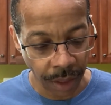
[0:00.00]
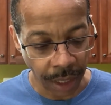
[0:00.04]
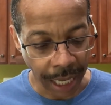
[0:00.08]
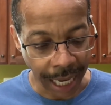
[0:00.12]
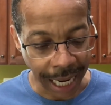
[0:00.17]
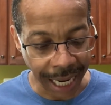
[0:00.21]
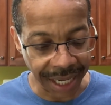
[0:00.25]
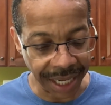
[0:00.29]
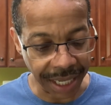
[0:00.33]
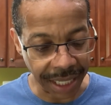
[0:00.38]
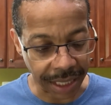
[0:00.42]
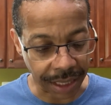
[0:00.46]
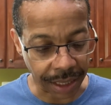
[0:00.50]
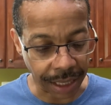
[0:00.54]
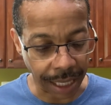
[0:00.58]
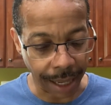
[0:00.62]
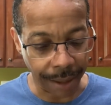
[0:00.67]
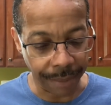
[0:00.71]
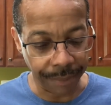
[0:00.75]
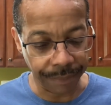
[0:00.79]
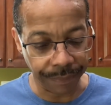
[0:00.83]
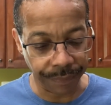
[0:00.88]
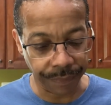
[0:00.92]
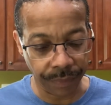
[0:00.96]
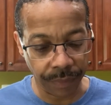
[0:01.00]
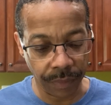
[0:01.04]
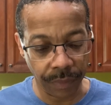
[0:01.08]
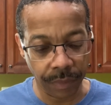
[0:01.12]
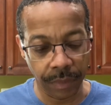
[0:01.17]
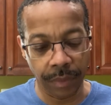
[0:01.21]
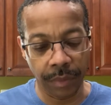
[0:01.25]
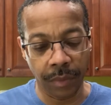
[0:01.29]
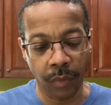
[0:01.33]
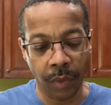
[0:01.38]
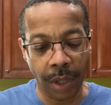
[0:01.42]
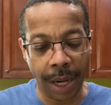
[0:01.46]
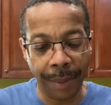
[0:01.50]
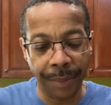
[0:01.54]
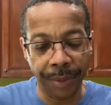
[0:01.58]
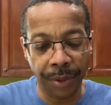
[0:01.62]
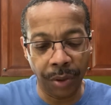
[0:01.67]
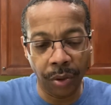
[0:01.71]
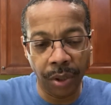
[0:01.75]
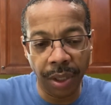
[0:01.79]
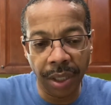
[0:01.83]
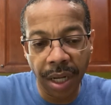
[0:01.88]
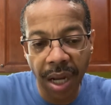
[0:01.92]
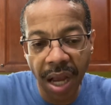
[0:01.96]
I need to stop what I'm
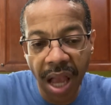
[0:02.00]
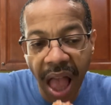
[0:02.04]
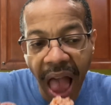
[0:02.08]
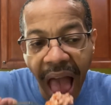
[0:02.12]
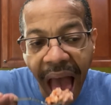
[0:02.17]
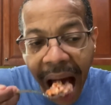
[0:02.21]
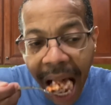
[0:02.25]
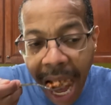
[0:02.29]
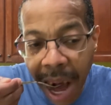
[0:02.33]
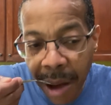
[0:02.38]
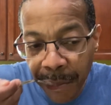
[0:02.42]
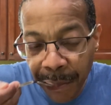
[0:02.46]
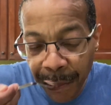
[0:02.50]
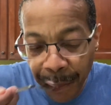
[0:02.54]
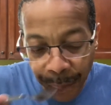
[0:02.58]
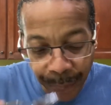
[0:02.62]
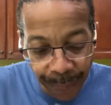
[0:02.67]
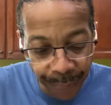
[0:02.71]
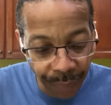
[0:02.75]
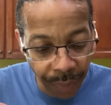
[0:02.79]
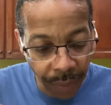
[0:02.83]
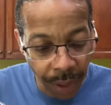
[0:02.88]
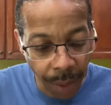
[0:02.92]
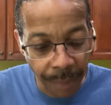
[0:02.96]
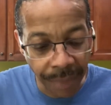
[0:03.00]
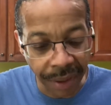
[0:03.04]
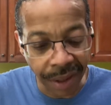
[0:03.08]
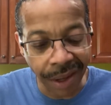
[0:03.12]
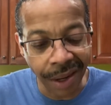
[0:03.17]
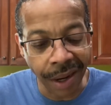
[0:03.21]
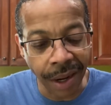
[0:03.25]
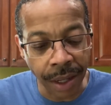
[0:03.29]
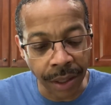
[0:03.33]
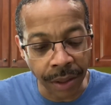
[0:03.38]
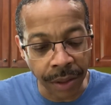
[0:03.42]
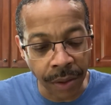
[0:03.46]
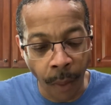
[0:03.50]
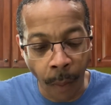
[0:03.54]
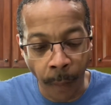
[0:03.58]
doing because